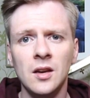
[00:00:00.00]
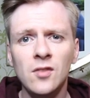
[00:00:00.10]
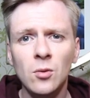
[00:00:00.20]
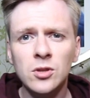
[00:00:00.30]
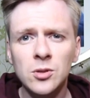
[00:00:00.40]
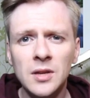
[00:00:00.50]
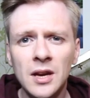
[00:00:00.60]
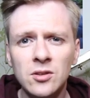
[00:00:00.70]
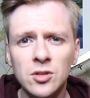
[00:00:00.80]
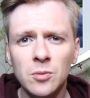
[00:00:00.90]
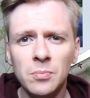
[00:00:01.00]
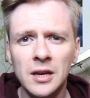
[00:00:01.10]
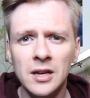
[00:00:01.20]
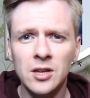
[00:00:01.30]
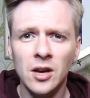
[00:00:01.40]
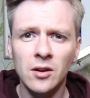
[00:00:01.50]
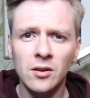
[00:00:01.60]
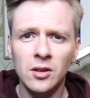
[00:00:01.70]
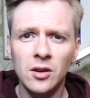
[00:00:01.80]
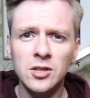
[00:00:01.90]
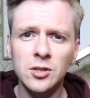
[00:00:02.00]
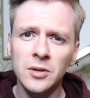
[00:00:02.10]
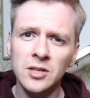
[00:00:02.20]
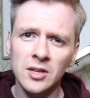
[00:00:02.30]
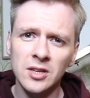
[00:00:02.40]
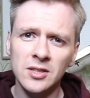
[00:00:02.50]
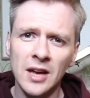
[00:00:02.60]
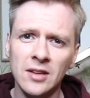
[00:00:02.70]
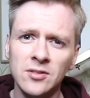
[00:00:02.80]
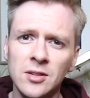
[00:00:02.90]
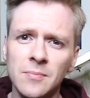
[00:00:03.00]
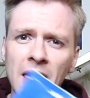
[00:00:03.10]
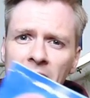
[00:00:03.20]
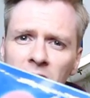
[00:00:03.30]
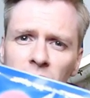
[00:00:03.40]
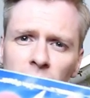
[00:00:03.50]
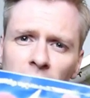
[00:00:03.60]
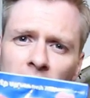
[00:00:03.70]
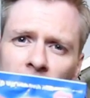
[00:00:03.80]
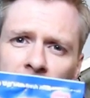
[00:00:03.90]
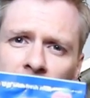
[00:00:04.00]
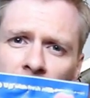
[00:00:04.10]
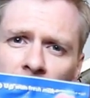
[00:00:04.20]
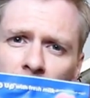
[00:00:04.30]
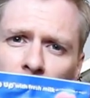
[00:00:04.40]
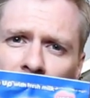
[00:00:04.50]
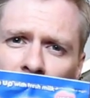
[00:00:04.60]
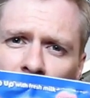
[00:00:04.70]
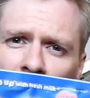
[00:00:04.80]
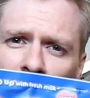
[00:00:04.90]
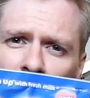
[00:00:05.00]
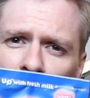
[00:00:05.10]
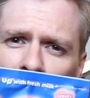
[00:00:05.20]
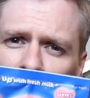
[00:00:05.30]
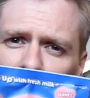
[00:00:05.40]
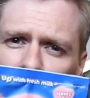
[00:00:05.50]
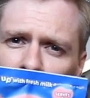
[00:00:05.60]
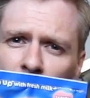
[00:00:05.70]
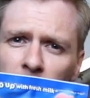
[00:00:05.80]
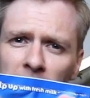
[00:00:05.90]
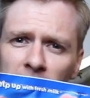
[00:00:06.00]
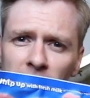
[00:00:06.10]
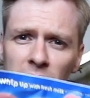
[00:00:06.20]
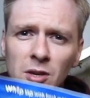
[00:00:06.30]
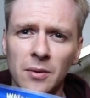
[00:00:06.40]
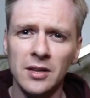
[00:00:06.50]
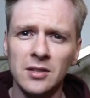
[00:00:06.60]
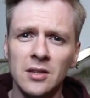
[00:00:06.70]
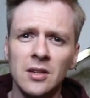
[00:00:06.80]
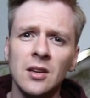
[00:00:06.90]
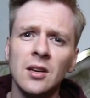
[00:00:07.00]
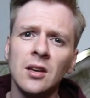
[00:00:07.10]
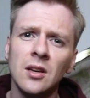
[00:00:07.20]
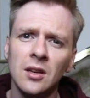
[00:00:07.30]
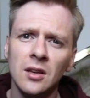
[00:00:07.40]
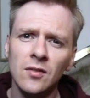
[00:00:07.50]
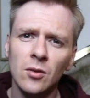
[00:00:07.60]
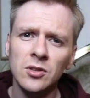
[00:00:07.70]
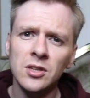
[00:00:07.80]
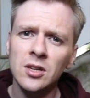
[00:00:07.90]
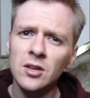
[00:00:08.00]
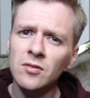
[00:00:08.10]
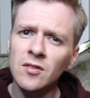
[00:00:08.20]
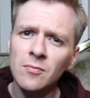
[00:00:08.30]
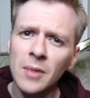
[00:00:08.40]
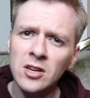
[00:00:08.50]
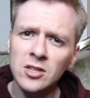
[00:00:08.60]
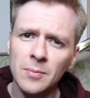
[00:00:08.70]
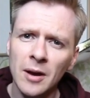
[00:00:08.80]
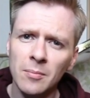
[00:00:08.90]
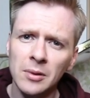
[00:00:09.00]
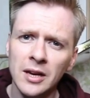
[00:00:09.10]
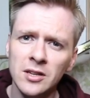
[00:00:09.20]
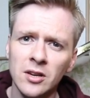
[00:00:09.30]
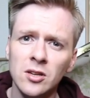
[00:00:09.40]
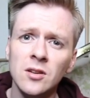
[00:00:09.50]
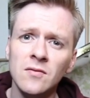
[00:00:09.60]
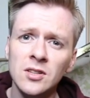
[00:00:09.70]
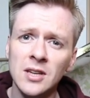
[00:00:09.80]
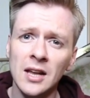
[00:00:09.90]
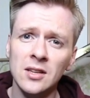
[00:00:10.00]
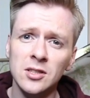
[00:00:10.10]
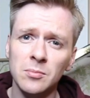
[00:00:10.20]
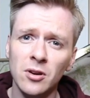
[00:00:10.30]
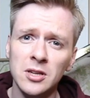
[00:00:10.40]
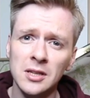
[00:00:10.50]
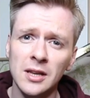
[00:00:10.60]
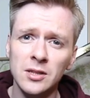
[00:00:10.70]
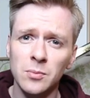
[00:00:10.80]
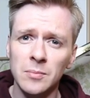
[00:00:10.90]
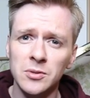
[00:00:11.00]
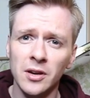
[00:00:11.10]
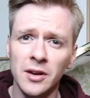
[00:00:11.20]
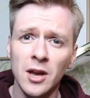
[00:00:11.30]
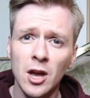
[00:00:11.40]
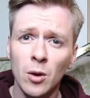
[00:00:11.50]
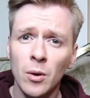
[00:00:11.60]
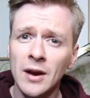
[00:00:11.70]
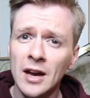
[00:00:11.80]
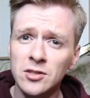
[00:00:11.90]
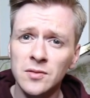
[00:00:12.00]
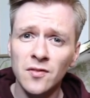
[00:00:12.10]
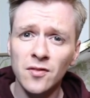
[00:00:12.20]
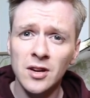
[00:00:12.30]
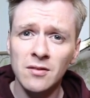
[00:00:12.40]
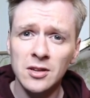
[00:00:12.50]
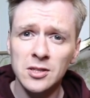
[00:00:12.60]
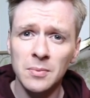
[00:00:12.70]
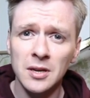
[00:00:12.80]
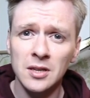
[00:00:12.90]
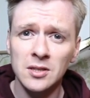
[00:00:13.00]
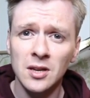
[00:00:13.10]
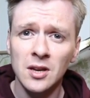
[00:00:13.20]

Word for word: If you want to enhance your Play-Doh, a nice twist is to add some Angel Delight. It will add a great new sensory experience to it. If you want any other information about Play-Doh, you can visit Alistair Bryce Clegg's website, where he has some free recipes